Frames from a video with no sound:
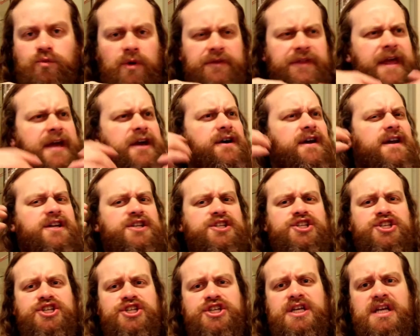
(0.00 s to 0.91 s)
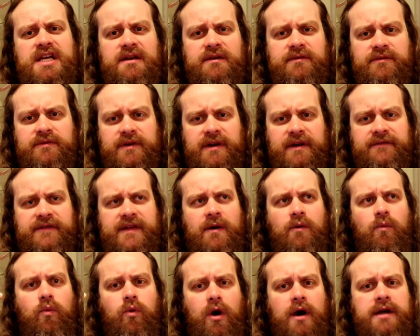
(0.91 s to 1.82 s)
what they could achieve, and if they
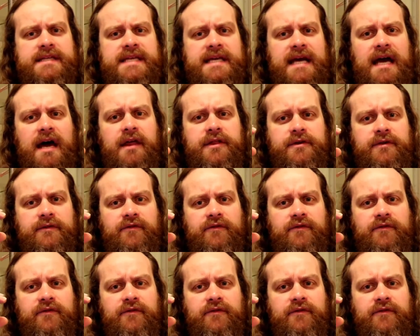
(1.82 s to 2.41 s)
worked together